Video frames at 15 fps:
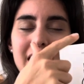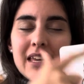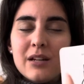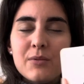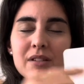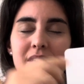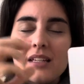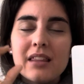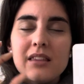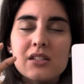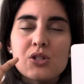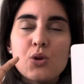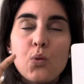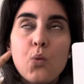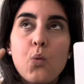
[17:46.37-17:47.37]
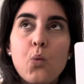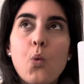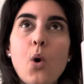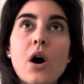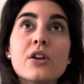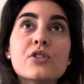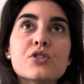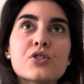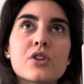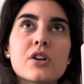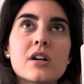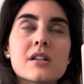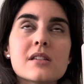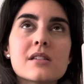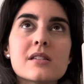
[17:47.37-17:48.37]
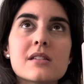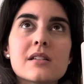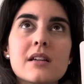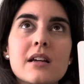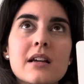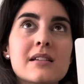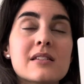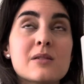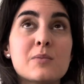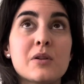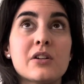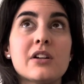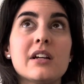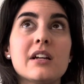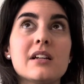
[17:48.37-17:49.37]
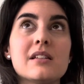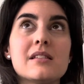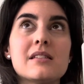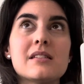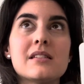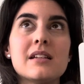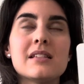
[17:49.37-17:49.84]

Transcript: and it was like this wondrous experience.